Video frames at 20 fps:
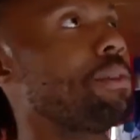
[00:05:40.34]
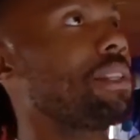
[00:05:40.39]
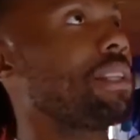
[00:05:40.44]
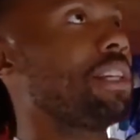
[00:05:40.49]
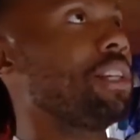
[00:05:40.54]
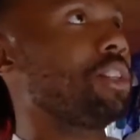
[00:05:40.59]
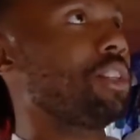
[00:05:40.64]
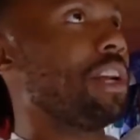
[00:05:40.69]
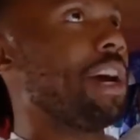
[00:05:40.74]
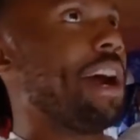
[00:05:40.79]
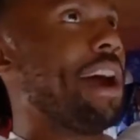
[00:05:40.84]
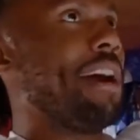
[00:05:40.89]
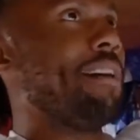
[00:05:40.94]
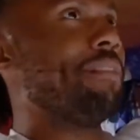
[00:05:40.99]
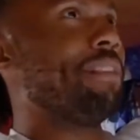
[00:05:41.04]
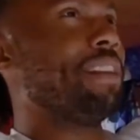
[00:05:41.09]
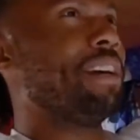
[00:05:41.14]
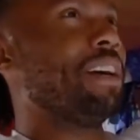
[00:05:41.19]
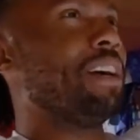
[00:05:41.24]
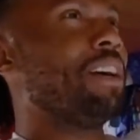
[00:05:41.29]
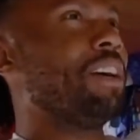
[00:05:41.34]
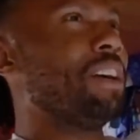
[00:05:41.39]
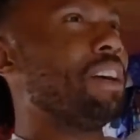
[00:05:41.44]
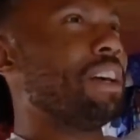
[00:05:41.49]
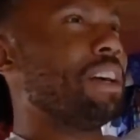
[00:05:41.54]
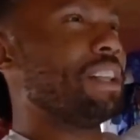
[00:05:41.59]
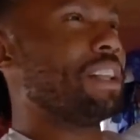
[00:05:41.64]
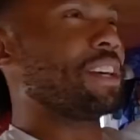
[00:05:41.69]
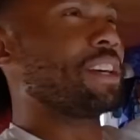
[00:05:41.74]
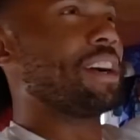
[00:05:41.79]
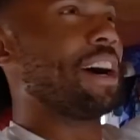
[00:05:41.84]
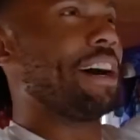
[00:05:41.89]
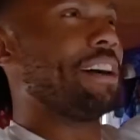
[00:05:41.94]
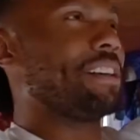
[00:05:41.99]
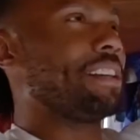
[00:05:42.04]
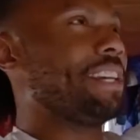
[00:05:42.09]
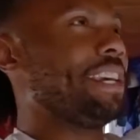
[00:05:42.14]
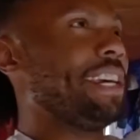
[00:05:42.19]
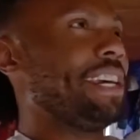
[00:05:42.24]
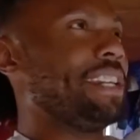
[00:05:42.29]
insulation, I have the
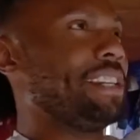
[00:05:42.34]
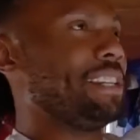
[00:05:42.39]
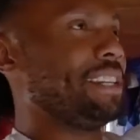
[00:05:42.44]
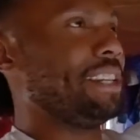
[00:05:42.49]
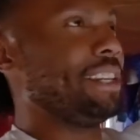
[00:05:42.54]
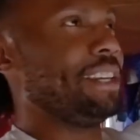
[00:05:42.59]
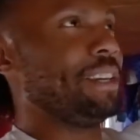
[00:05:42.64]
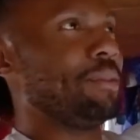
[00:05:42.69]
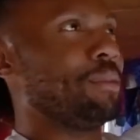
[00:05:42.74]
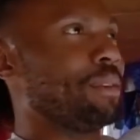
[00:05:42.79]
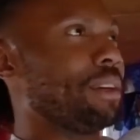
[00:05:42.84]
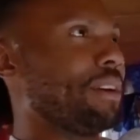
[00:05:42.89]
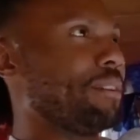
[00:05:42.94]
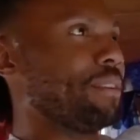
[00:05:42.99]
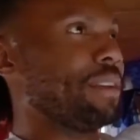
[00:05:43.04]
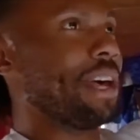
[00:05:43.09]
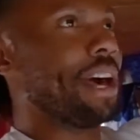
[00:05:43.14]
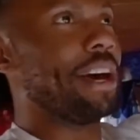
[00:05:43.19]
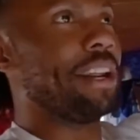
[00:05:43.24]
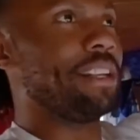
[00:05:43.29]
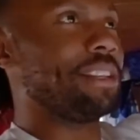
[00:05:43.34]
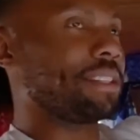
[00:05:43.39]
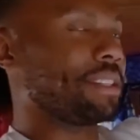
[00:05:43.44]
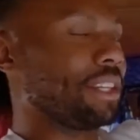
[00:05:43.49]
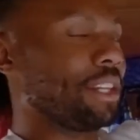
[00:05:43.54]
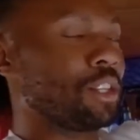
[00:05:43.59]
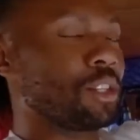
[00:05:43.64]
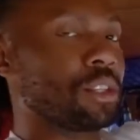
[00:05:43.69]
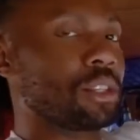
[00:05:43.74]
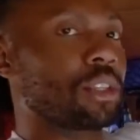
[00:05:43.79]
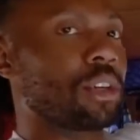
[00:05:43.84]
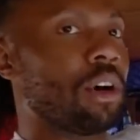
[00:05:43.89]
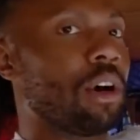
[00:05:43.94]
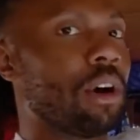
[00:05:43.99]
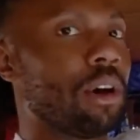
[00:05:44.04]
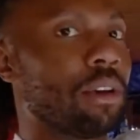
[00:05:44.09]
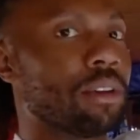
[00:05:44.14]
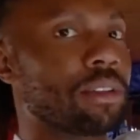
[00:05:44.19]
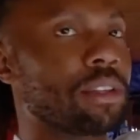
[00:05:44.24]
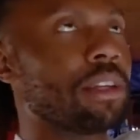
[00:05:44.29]
cotton candy, whatever that insulation's
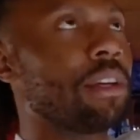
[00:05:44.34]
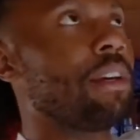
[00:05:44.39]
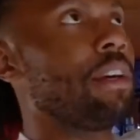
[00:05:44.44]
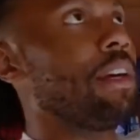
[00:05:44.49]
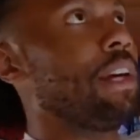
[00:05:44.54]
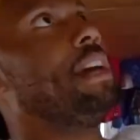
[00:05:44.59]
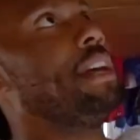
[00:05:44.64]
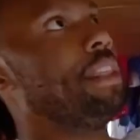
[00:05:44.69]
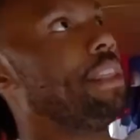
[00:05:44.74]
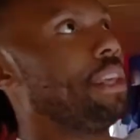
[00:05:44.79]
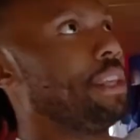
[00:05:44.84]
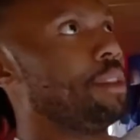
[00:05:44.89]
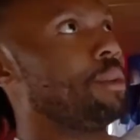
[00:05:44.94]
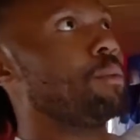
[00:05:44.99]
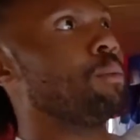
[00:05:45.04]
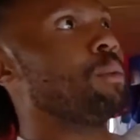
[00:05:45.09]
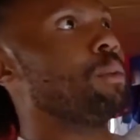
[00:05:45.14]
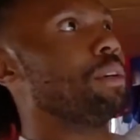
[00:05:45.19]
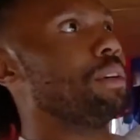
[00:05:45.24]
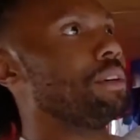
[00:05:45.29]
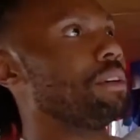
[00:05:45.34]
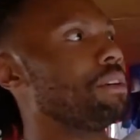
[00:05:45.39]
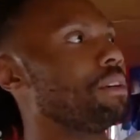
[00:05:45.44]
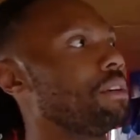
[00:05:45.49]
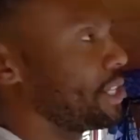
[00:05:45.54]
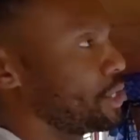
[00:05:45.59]
called, and then the wood.